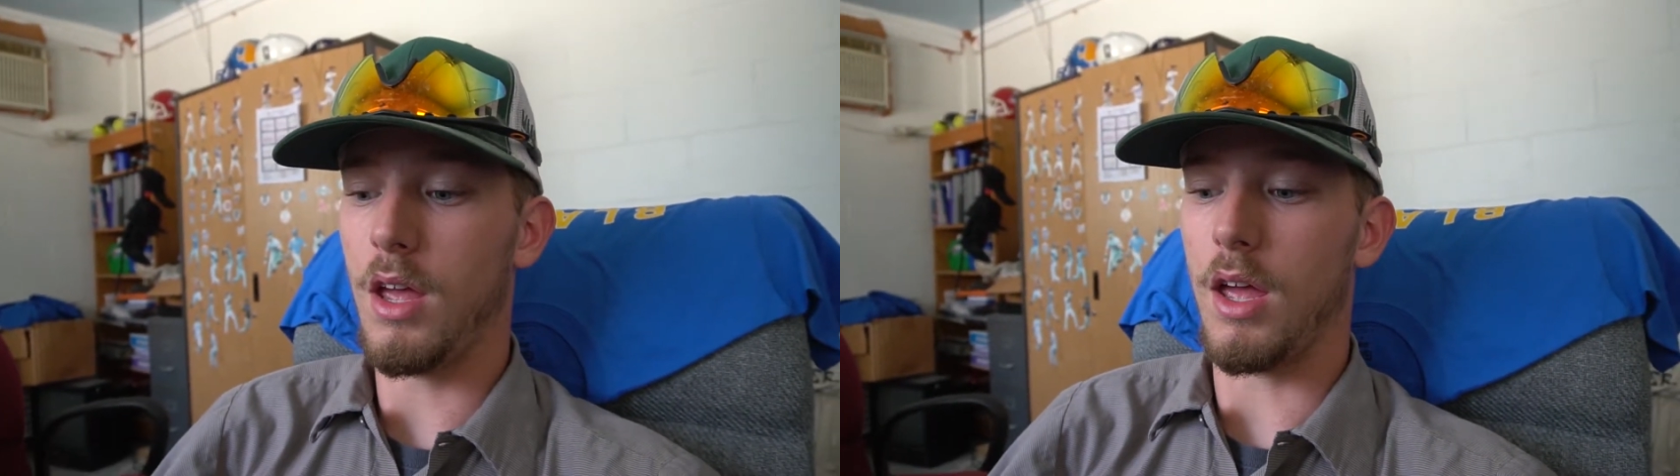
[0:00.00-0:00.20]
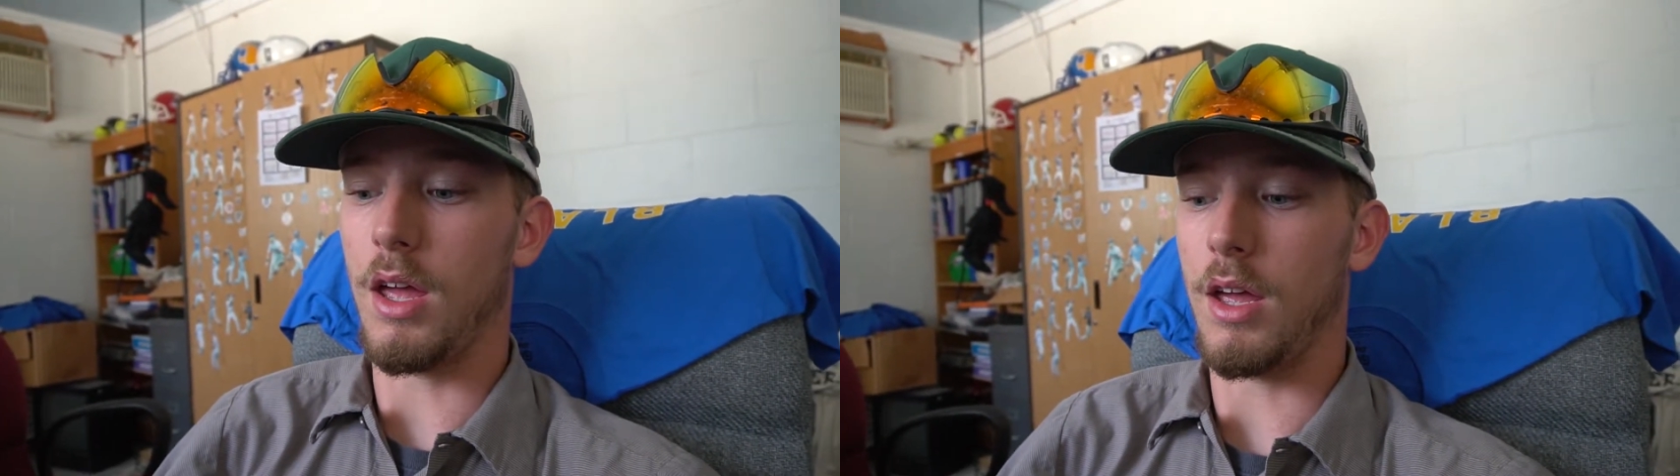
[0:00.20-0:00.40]

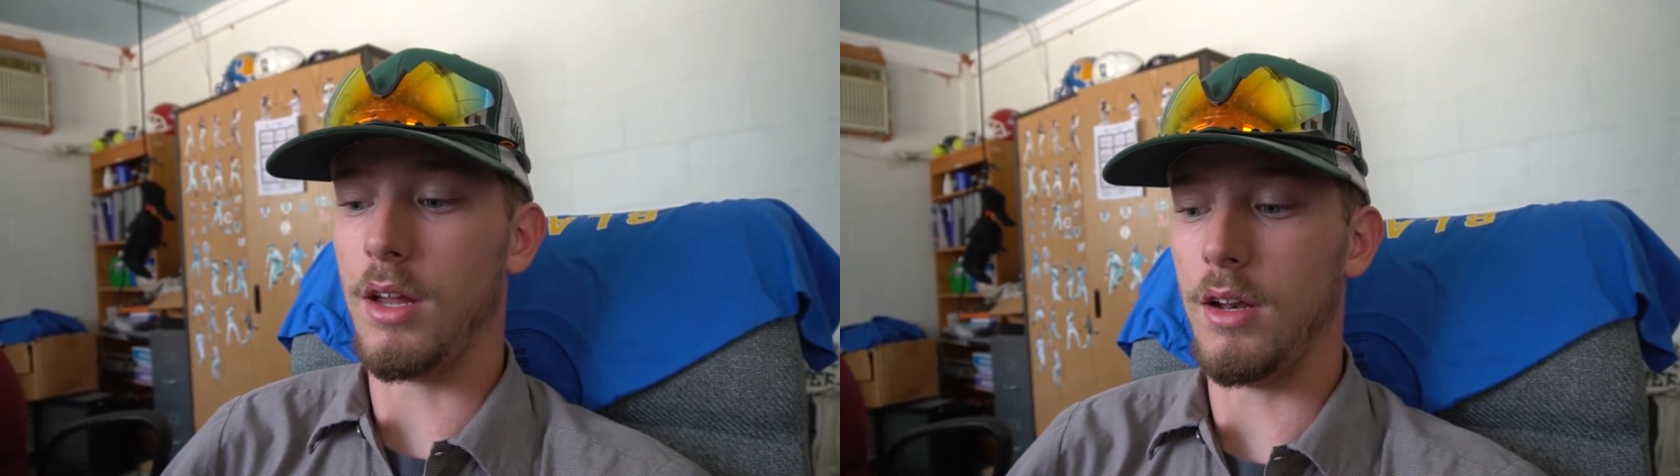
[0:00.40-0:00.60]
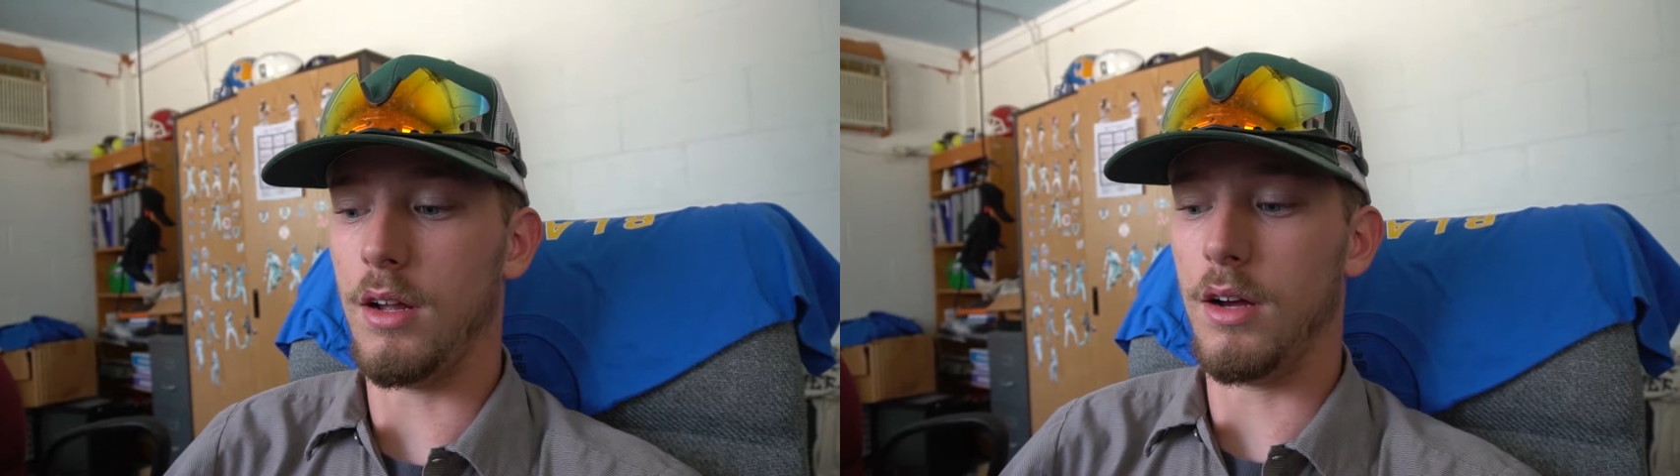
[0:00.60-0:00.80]

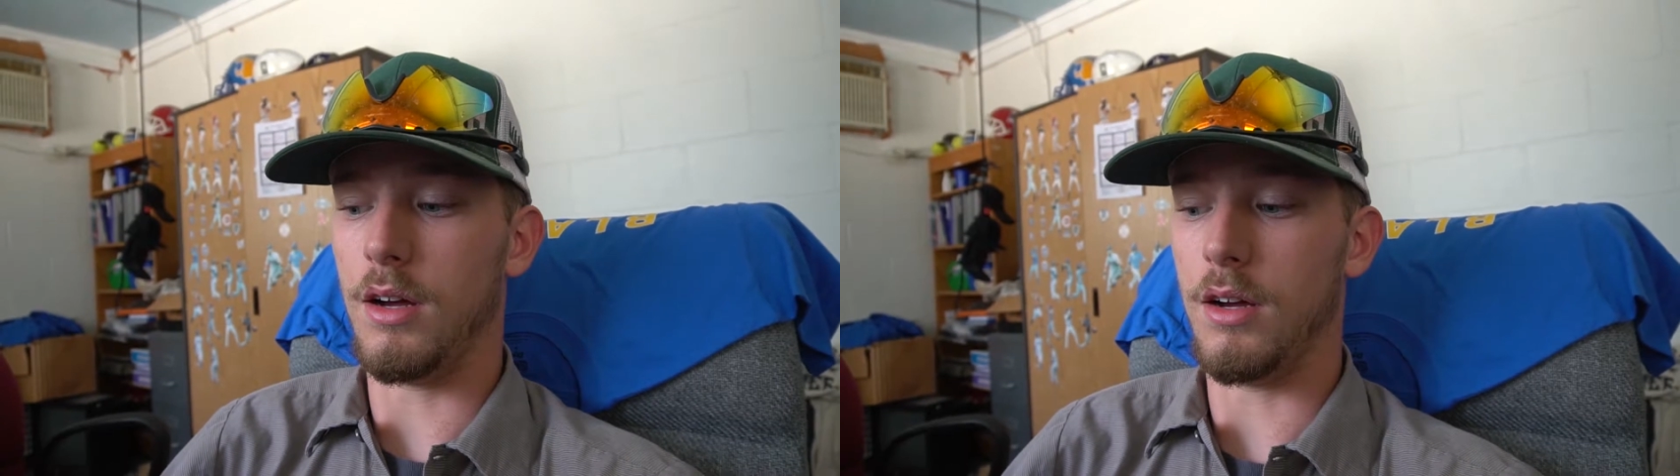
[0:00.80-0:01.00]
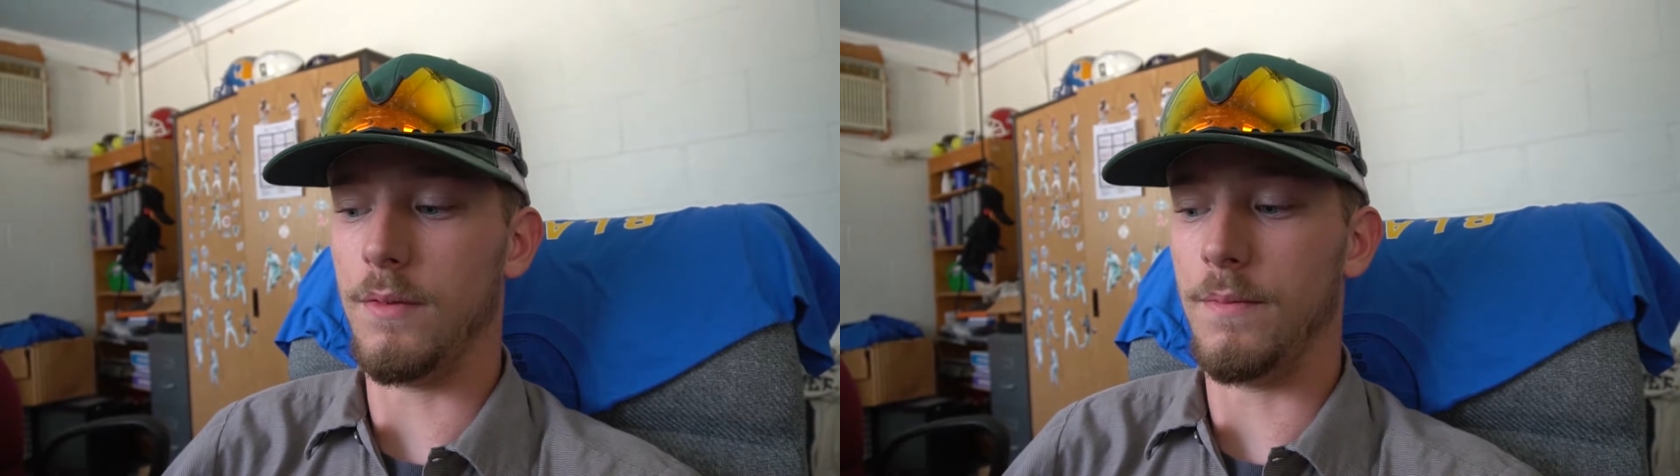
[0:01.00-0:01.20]
and
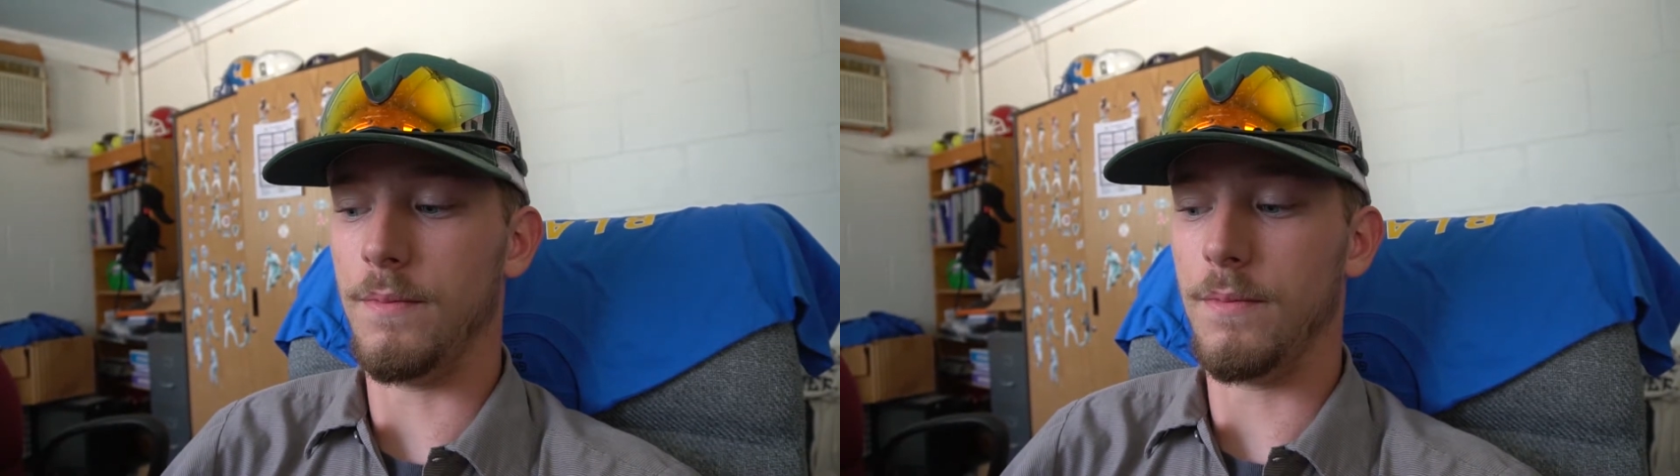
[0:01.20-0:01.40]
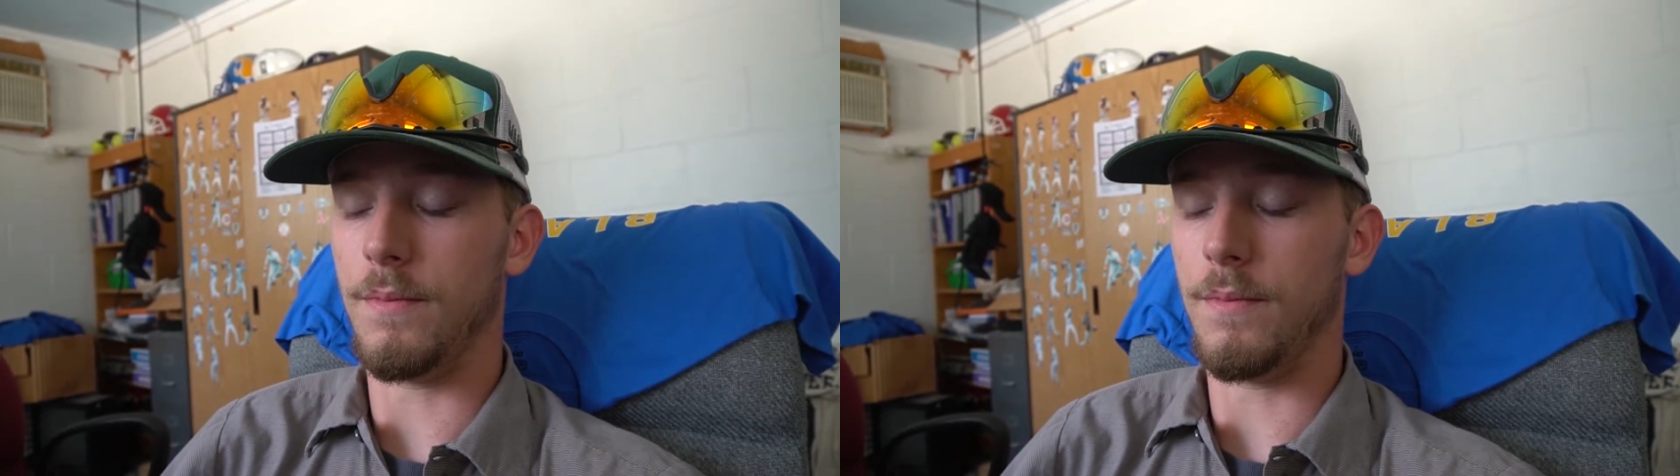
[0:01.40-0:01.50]
I'm